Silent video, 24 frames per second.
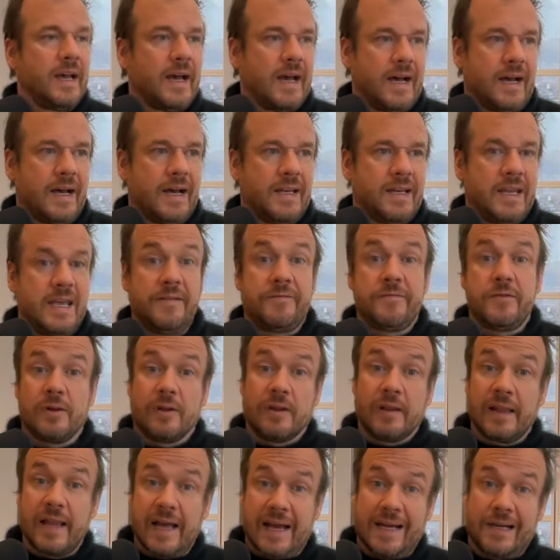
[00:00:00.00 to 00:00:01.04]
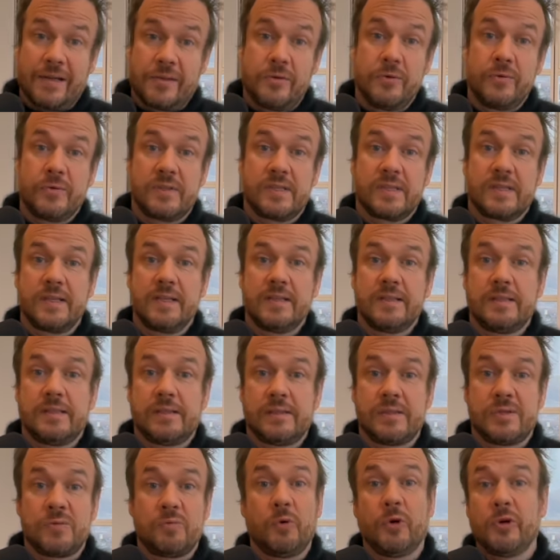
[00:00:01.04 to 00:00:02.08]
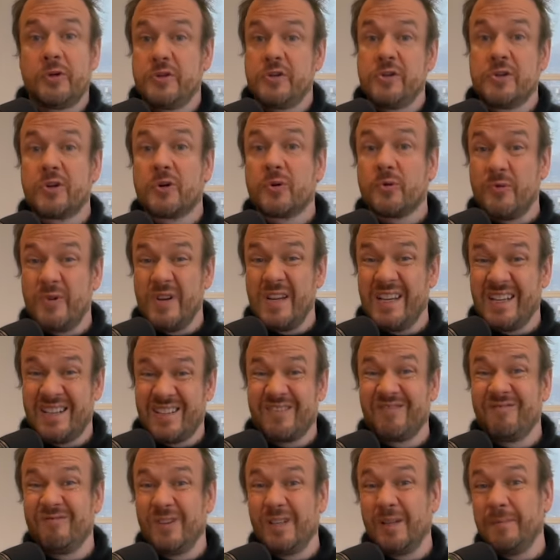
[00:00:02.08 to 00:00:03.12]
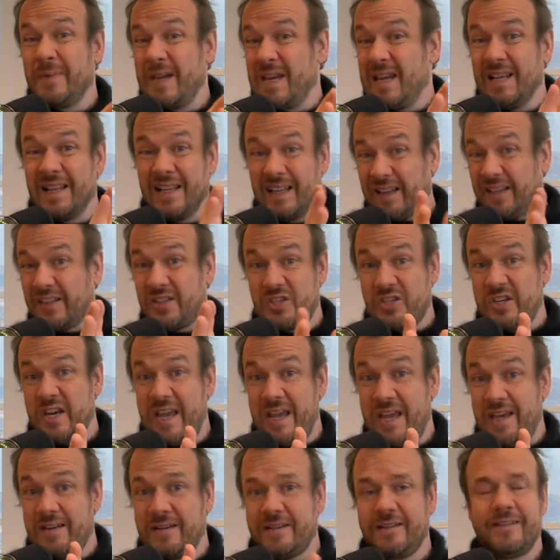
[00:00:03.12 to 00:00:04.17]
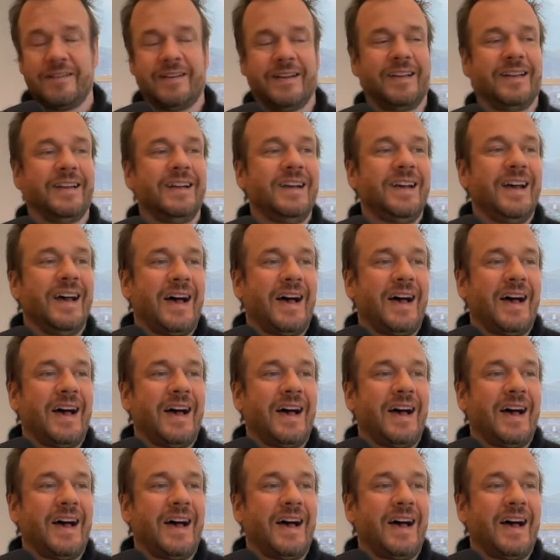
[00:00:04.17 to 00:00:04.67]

And if you lack those skills, what you create will be a little shed, right?